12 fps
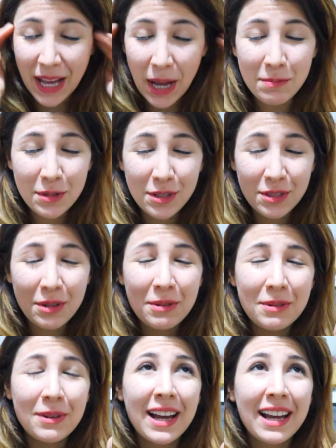I'm
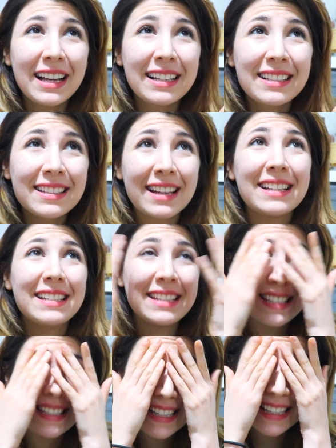so
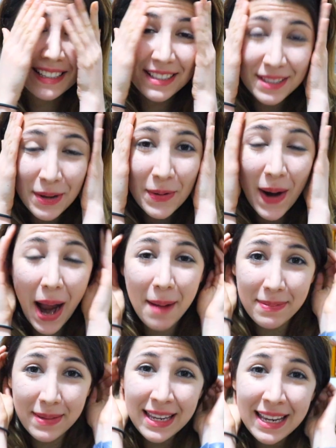excited and so
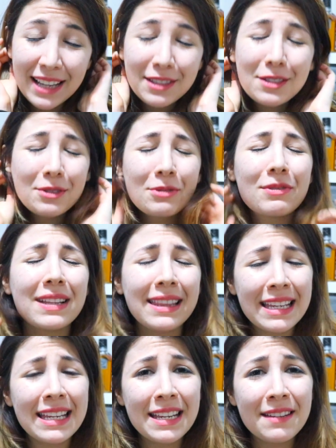happy and so
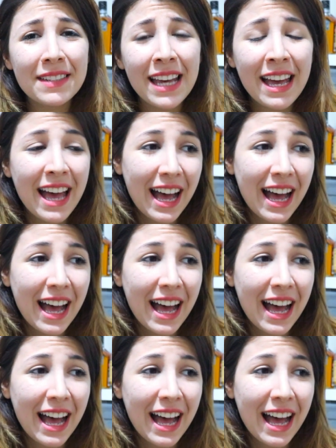relieved